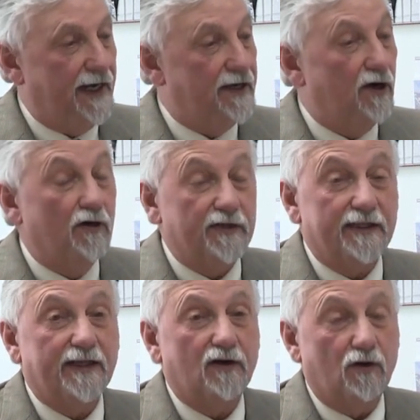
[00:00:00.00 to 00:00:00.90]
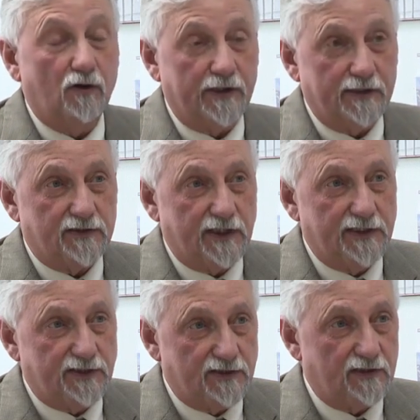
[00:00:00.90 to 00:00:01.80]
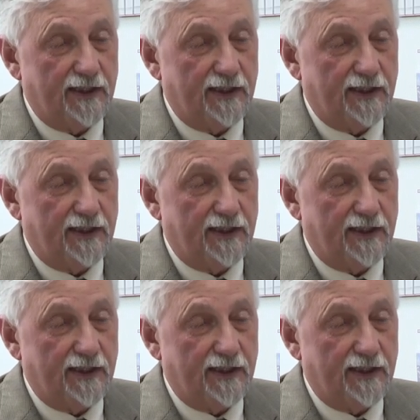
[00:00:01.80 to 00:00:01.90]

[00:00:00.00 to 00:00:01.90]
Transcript: I know that there are organizations